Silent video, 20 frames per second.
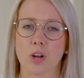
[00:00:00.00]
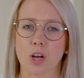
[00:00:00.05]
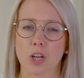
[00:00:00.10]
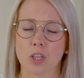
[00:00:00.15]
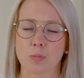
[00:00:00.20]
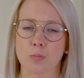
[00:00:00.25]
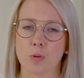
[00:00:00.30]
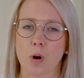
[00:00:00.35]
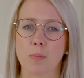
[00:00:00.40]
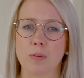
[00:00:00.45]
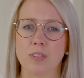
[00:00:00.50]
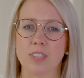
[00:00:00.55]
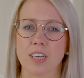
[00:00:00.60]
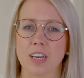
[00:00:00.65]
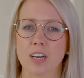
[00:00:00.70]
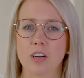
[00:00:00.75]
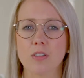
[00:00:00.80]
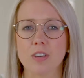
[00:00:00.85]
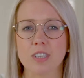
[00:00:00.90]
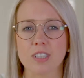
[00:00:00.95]
us property
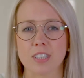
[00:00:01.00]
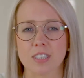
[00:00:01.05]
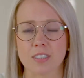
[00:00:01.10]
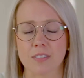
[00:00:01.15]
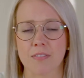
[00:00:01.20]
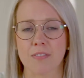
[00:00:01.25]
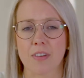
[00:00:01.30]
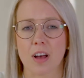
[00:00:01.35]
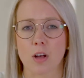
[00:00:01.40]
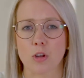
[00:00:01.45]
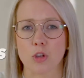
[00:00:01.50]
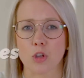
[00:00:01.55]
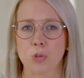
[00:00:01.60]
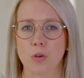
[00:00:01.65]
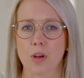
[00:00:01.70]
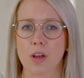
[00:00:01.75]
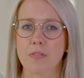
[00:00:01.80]
increases in value